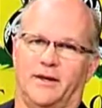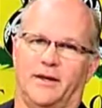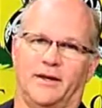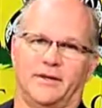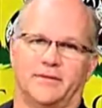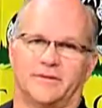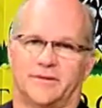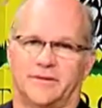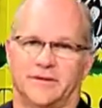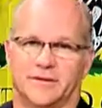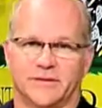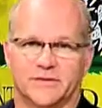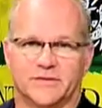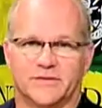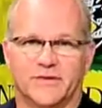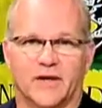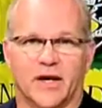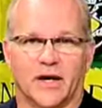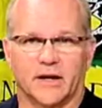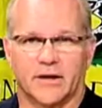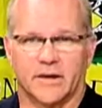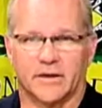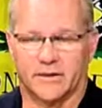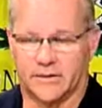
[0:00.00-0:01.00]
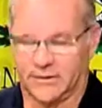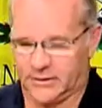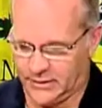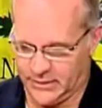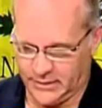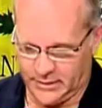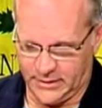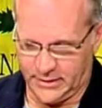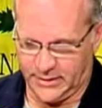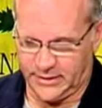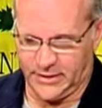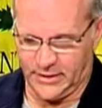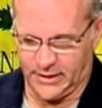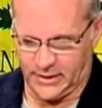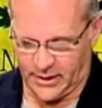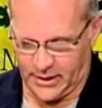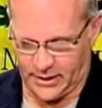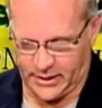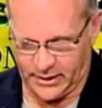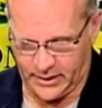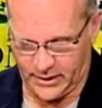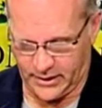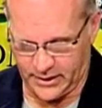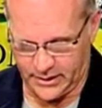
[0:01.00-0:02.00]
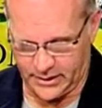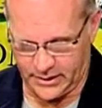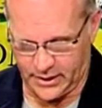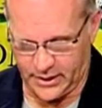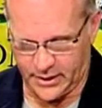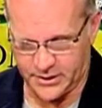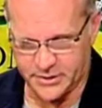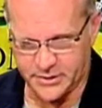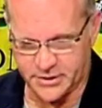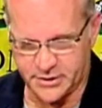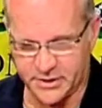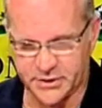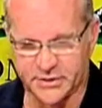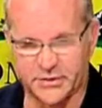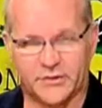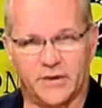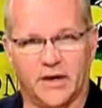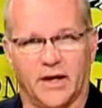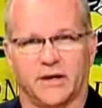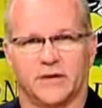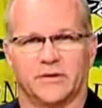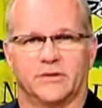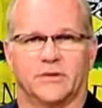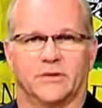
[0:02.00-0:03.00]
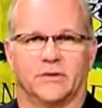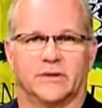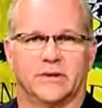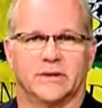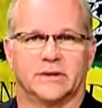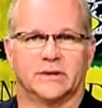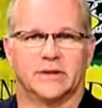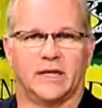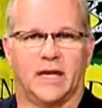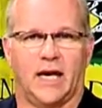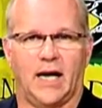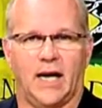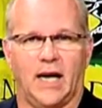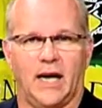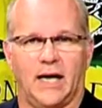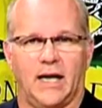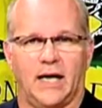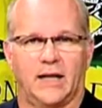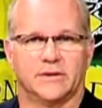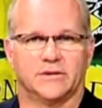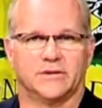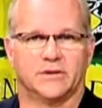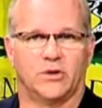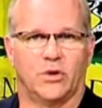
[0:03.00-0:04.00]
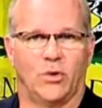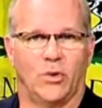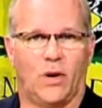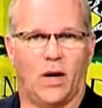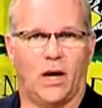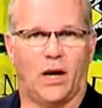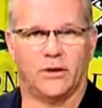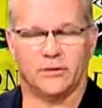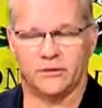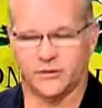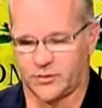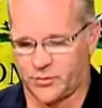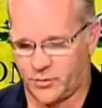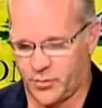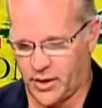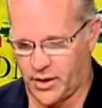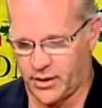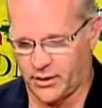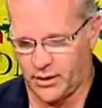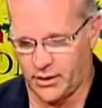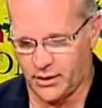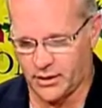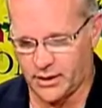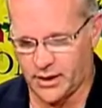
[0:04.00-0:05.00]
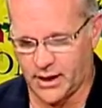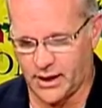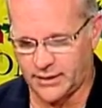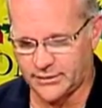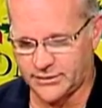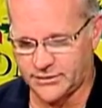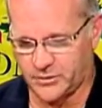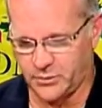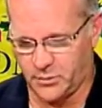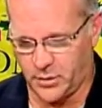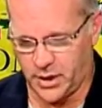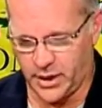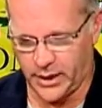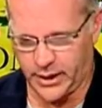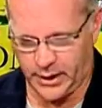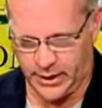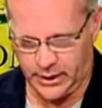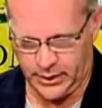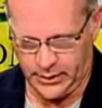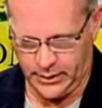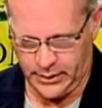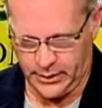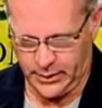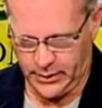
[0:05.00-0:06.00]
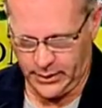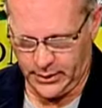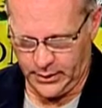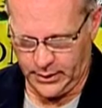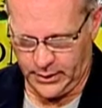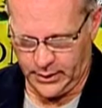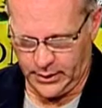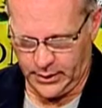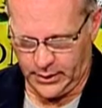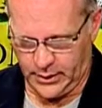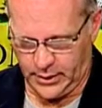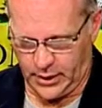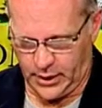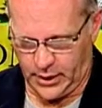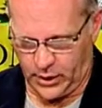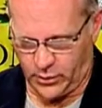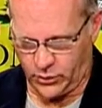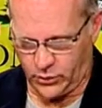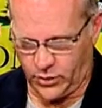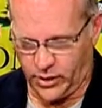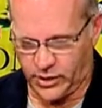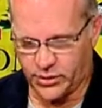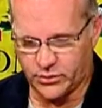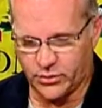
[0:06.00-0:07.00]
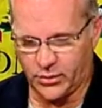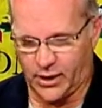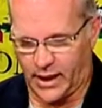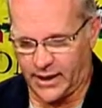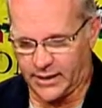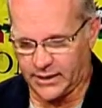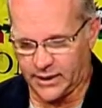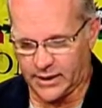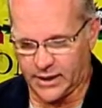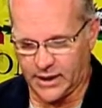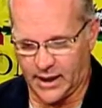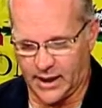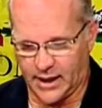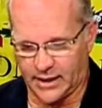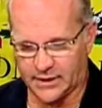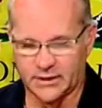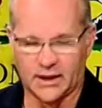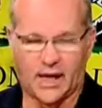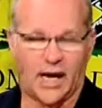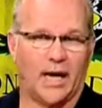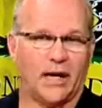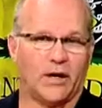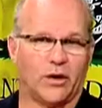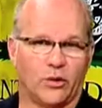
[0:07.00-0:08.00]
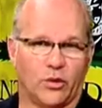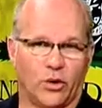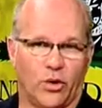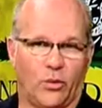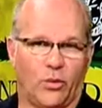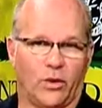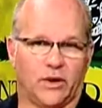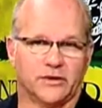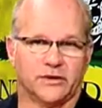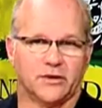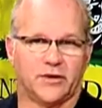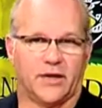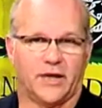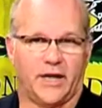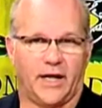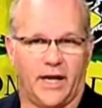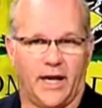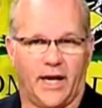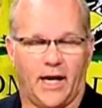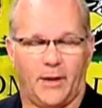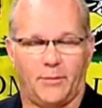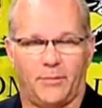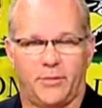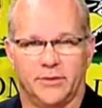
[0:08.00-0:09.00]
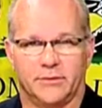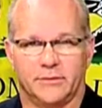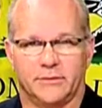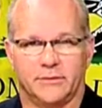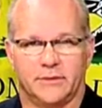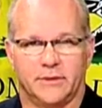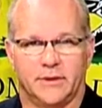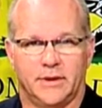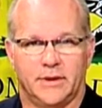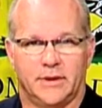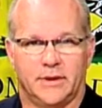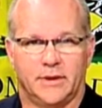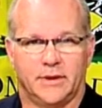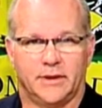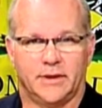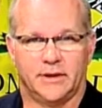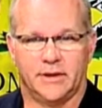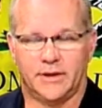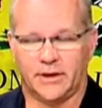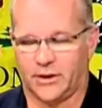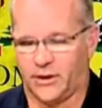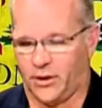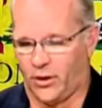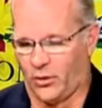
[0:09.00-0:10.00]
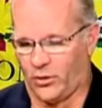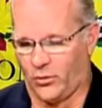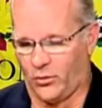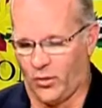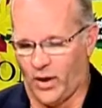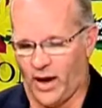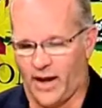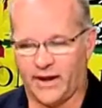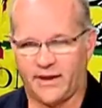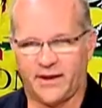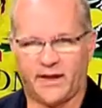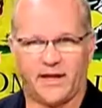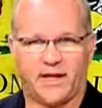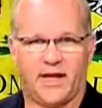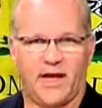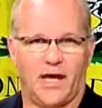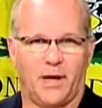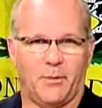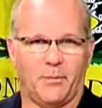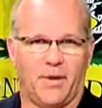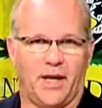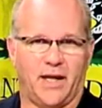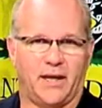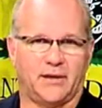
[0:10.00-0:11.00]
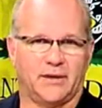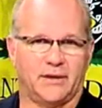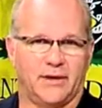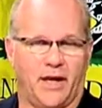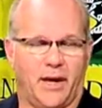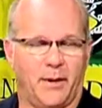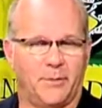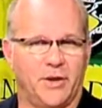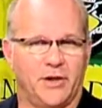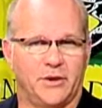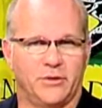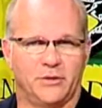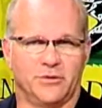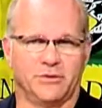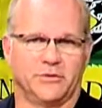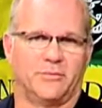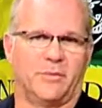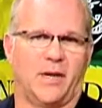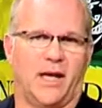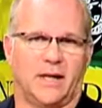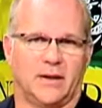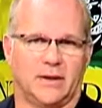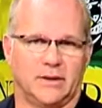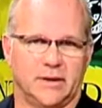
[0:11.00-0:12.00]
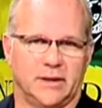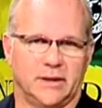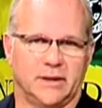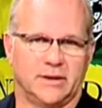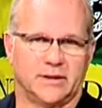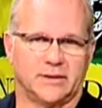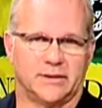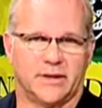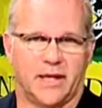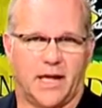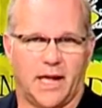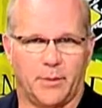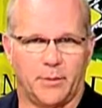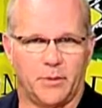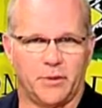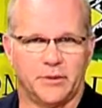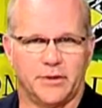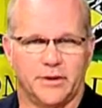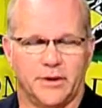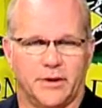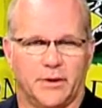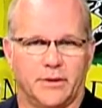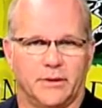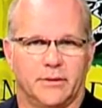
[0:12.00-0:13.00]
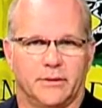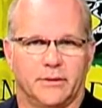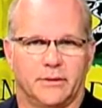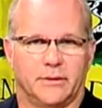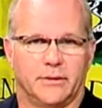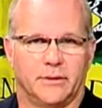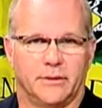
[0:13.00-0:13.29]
That's just sick. It, it, it's just sick. So this guy has to go out and spend all kinds of money and retry the case. I don't know what's going to happen. You know, why they can't make it. I mean, who's mentally disabled here?